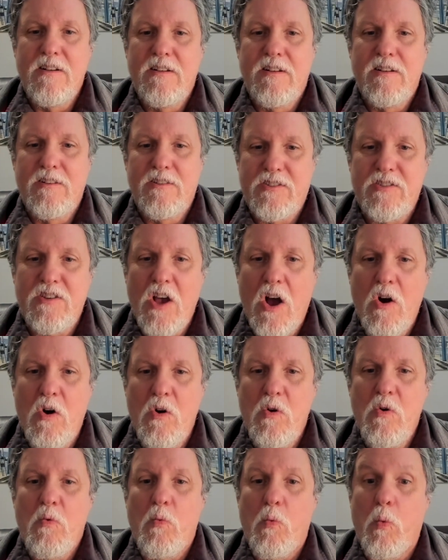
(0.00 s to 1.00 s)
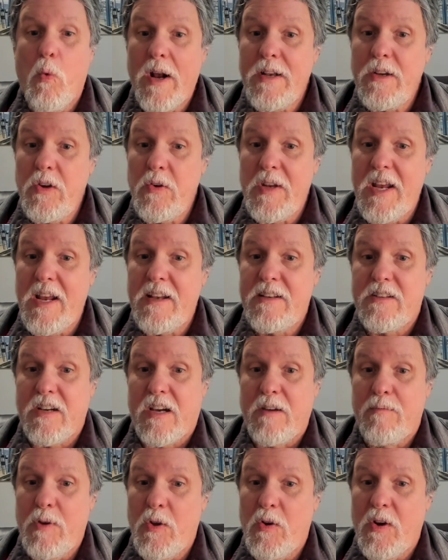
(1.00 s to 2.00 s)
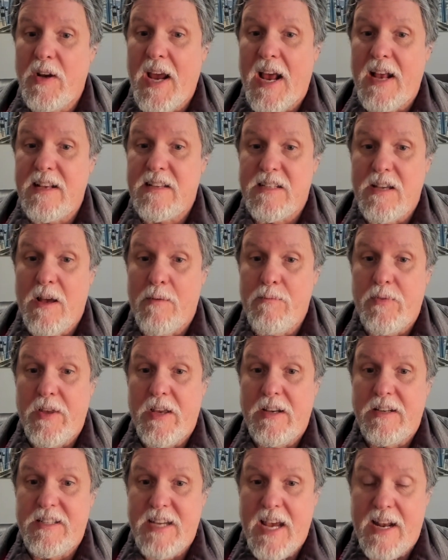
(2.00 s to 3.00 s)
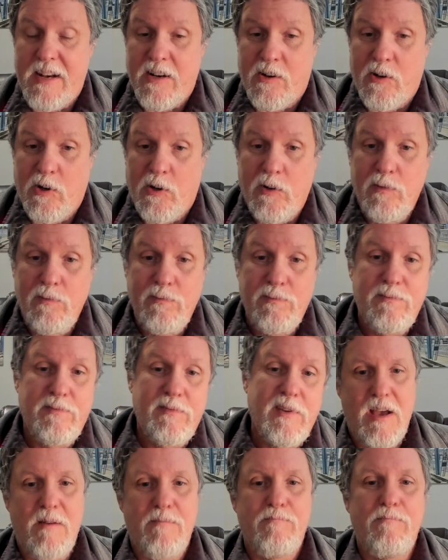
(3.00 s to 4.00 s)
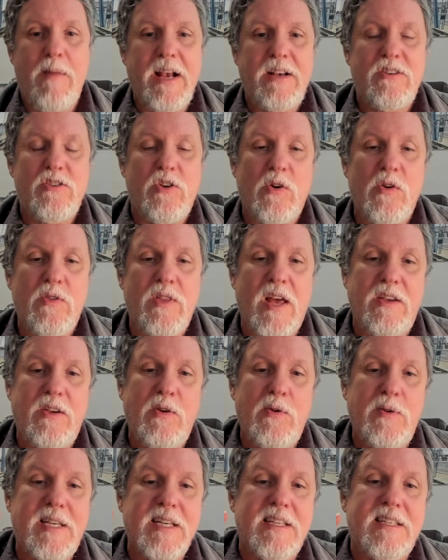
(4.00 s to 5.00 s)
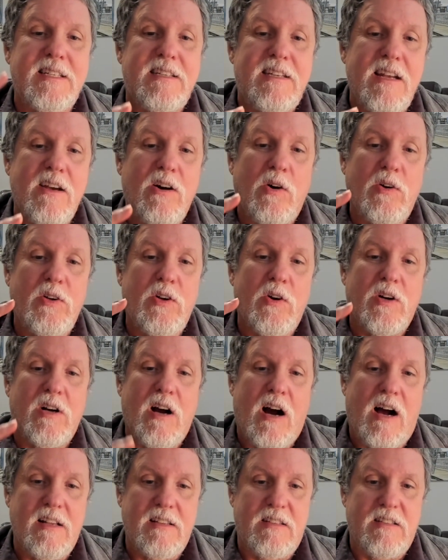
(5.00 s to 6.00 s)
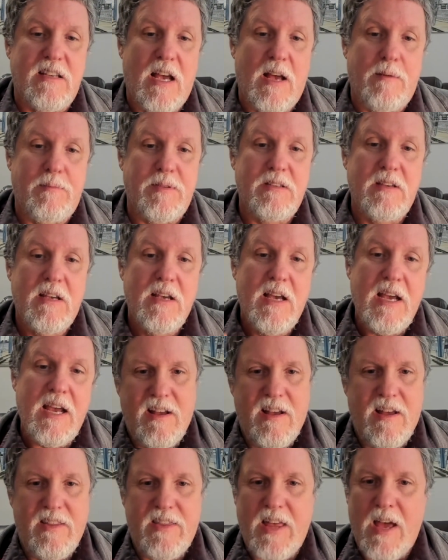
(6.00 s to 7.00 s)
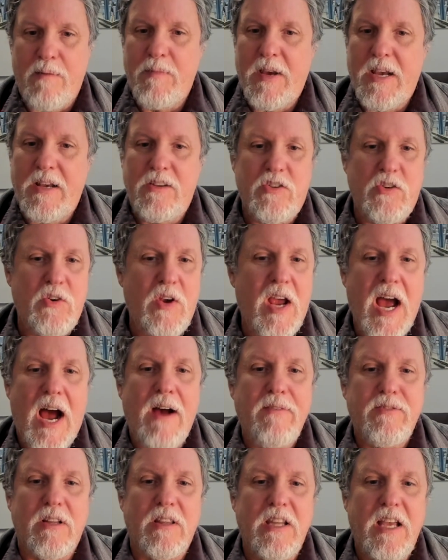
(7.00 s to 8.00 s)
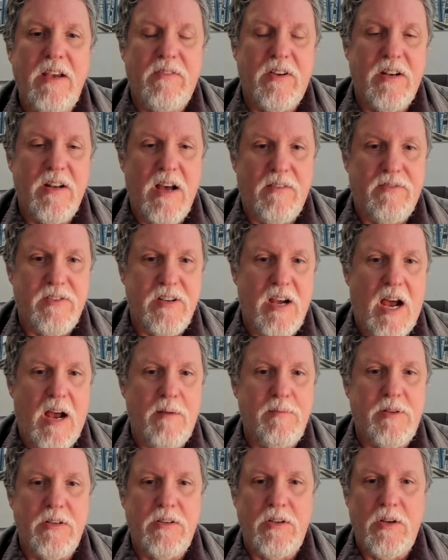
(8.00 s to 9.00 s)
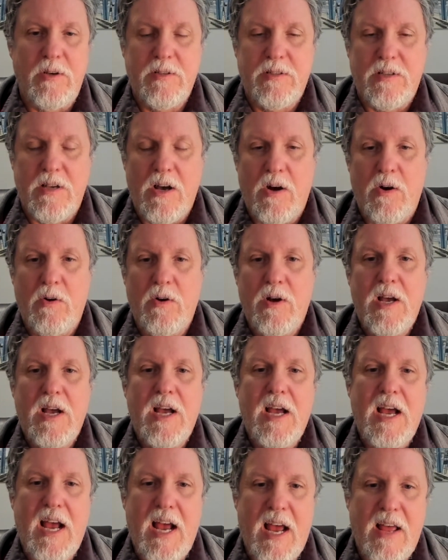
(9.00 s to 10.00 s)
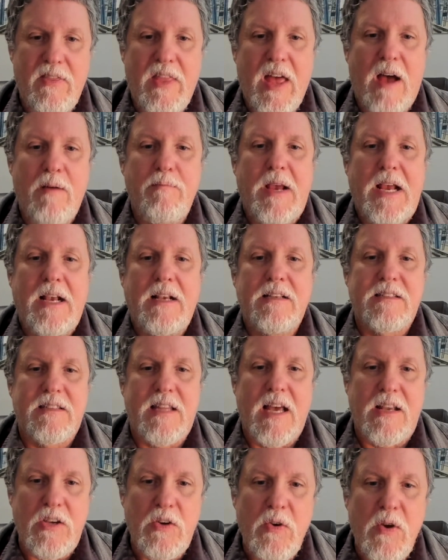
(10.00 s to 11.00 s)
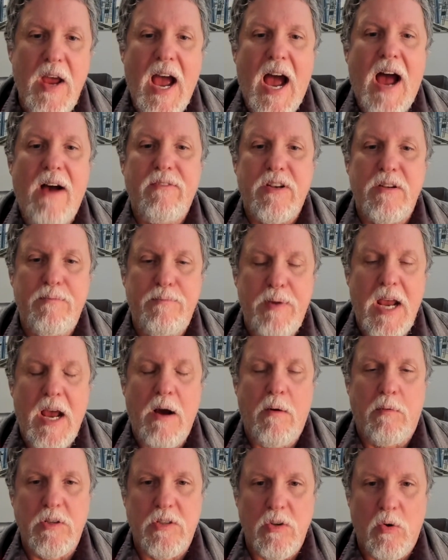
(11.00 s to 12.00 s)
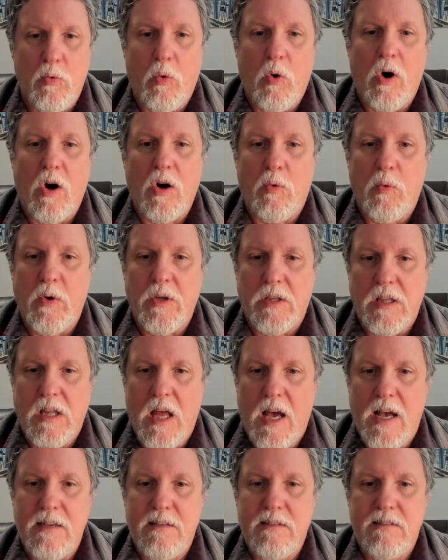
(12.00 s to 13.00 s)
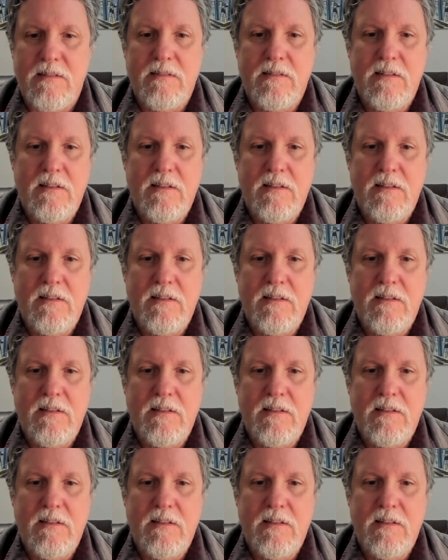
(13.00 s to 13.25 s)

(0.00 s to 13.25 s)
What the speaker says: So when you need to communicate something technical, make sure that you distill your concepts. That means you have to leave enough time to do so, and that means that you have to be able to work with less.